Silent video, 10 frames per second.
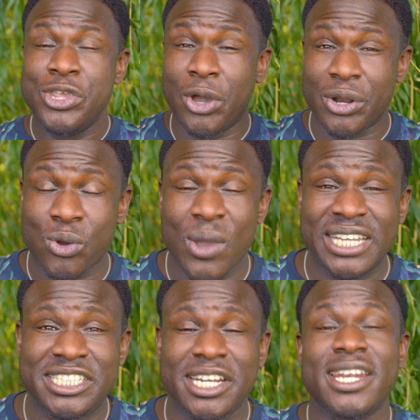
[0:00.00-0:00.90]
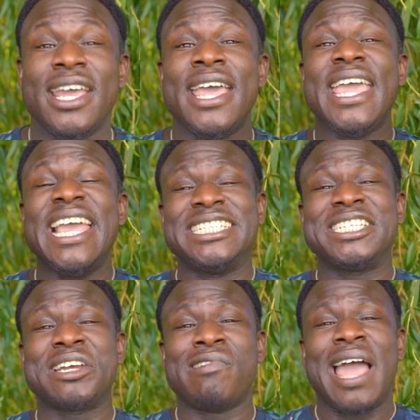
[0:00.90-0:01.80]
You got a question?
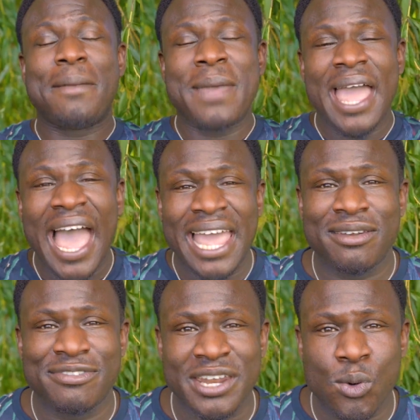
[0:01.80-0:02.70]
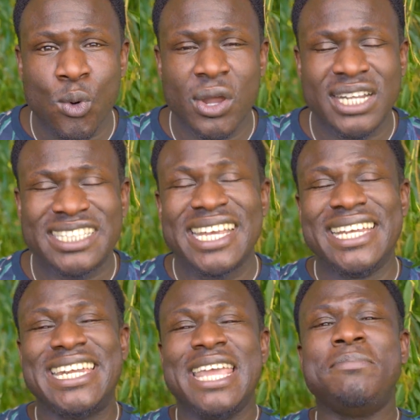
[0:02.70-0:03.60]
Instagram at Infinite Waters.
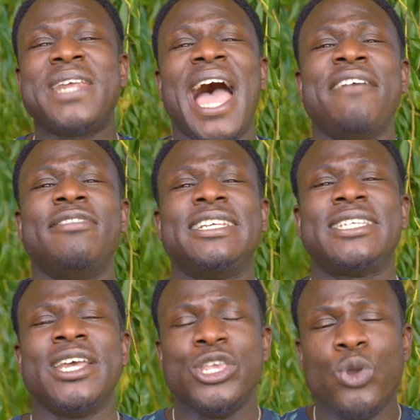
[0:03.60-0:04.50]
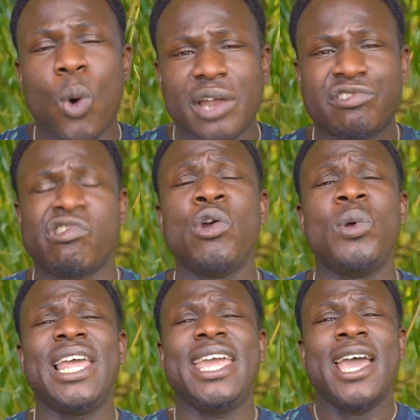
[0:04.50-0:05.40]
Deep divers, you are
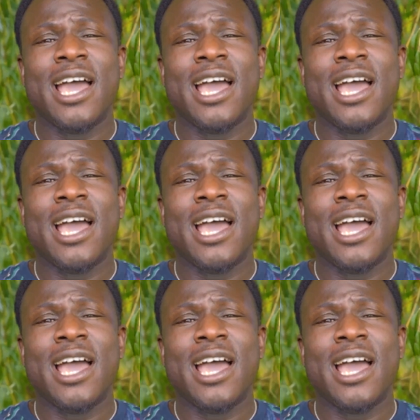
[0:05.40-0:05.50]
truly